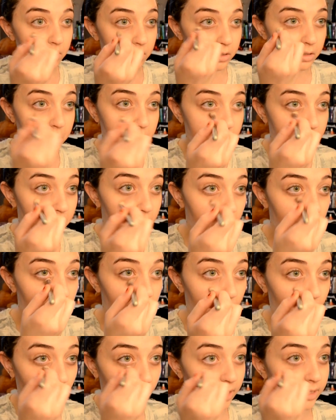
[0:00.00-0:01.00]
just so
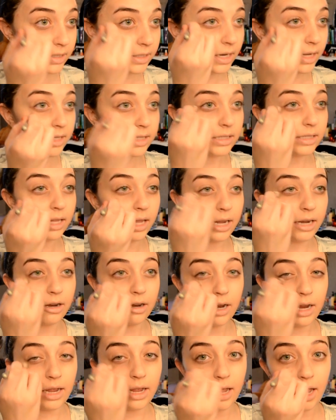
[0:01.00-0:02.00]
it has nice
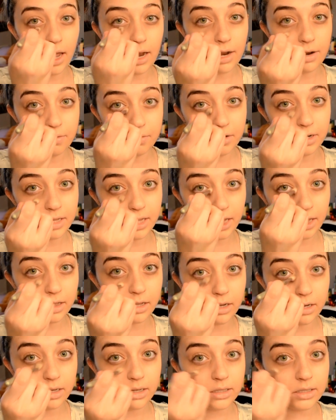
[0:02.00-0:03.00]
layering and it really
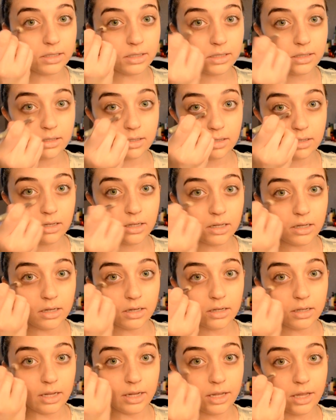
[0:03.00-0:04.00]
looks
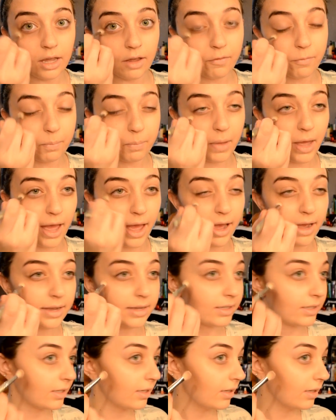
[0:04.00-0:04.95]
like you have bags.